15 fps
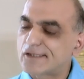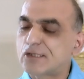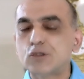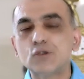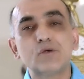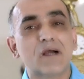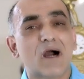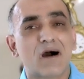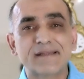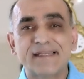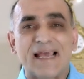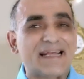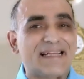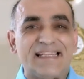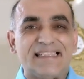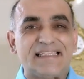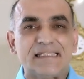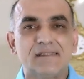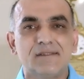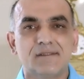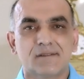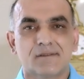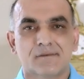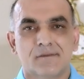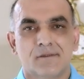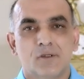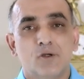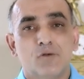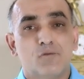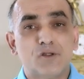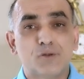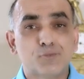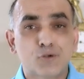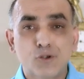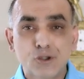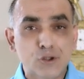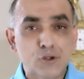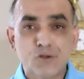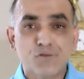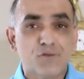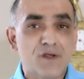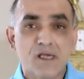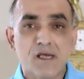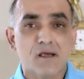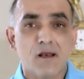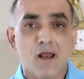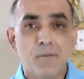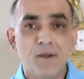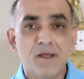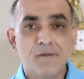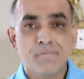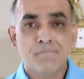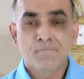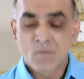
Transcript: two cardiac lesions which produce finger clubbing.